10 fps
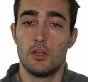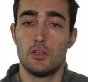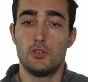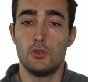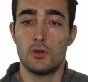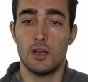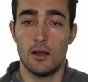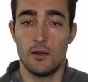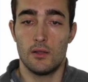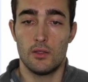You
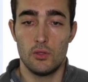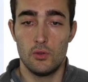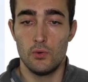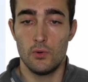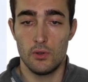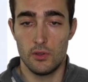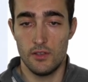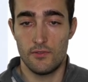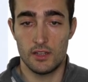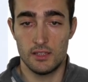can do
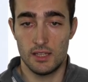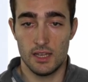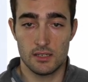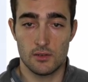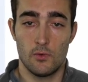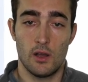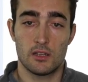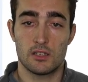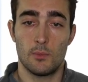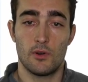different tasks. One
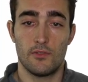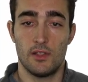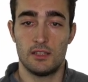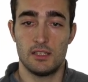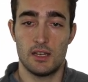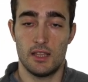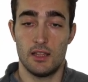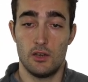example of that is like the